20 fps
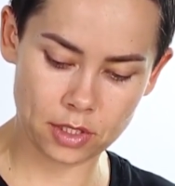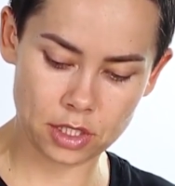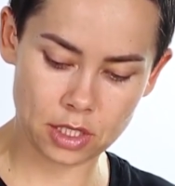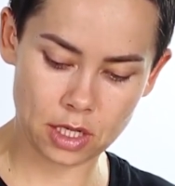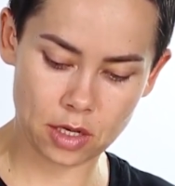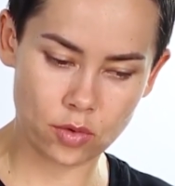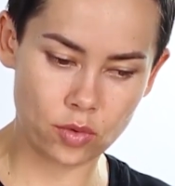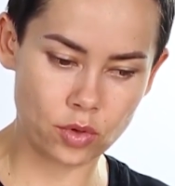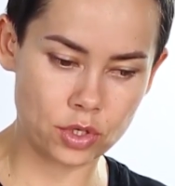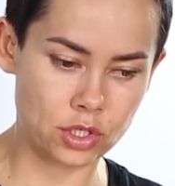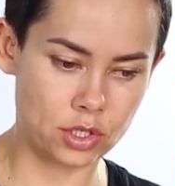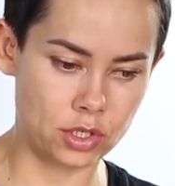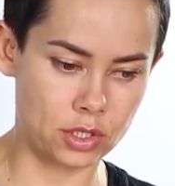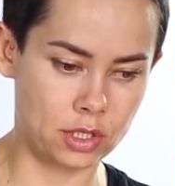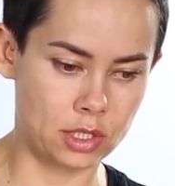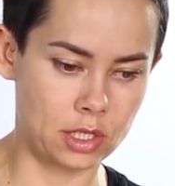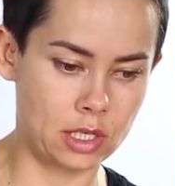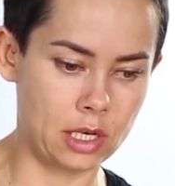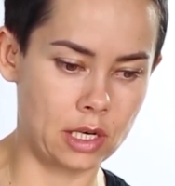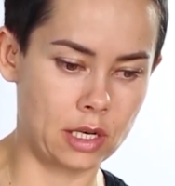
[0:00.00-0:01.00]
also
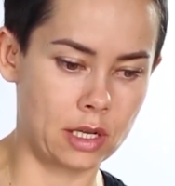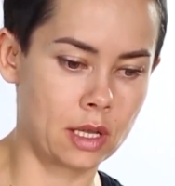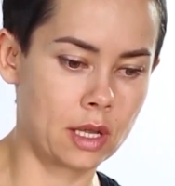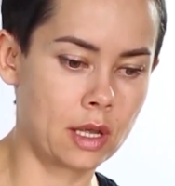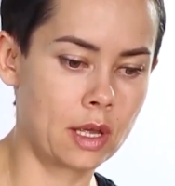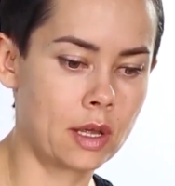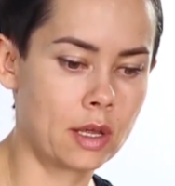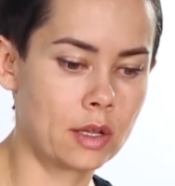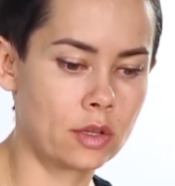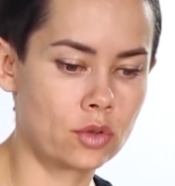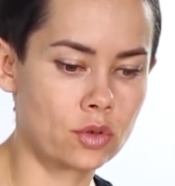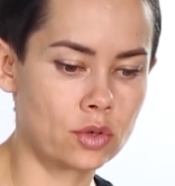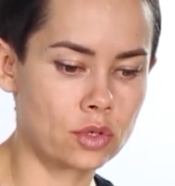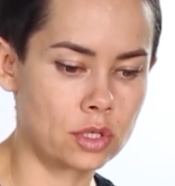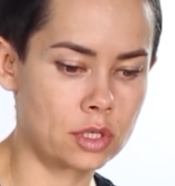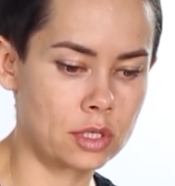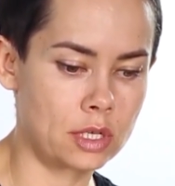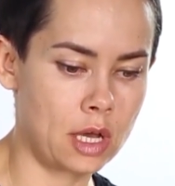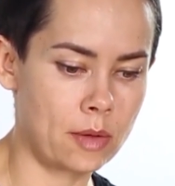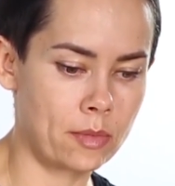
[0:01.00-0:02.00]
very
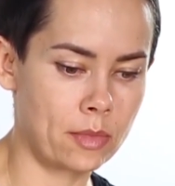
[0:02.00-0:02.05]
important.